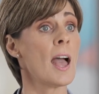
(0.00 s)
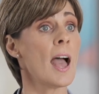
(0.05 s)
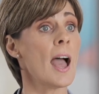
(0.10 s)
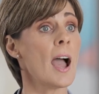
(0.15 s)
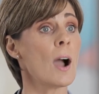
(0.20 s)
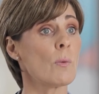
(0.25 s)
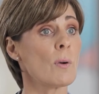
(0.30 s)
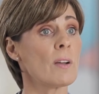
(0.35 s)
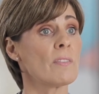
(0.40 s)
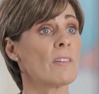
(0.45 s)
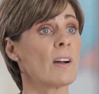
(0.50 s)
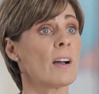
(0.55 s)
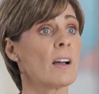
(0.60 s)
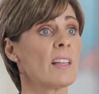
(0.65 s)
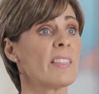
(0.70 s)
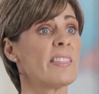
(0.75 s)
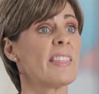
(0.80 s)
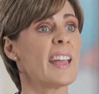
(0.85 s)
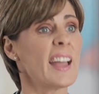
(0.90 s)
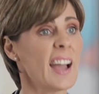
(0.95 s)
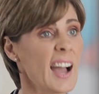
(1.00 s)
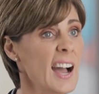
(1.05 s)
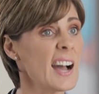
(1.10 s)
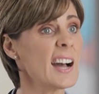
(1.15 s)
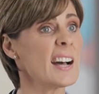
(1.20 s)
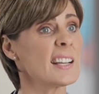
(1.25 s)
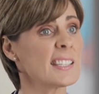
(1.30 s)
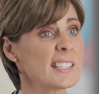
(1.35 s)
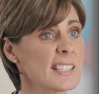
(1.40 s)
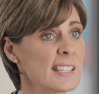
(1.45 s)
However, there
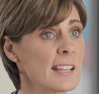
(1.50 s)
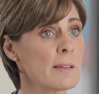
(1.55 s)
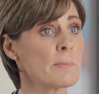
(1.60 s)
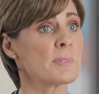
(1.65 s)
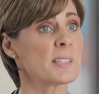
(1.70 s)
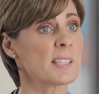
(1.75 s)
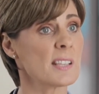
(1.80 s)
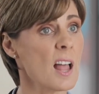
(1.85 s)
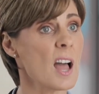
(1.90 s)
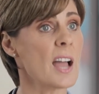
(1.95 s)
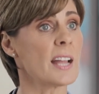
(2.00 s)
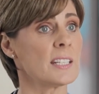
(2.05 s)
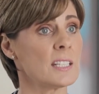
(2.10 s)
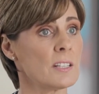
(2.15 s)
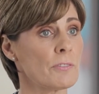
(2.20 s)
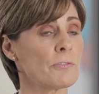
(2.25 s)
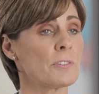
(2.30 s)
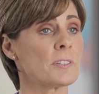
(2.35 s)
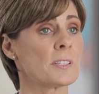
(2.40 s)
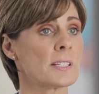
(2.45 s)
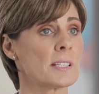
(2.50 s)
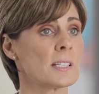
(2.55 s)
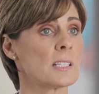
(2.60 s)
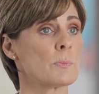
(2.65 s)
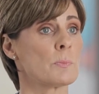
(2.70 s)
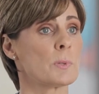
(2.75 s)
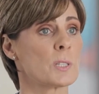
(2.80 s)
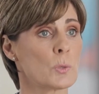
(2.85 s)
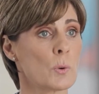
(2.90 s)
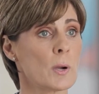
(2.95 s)
are some slight
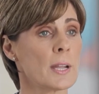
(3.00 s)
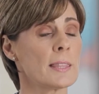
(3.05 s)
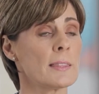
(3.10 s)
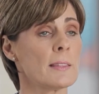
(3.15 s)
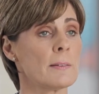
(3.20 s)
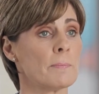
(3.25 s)
differences between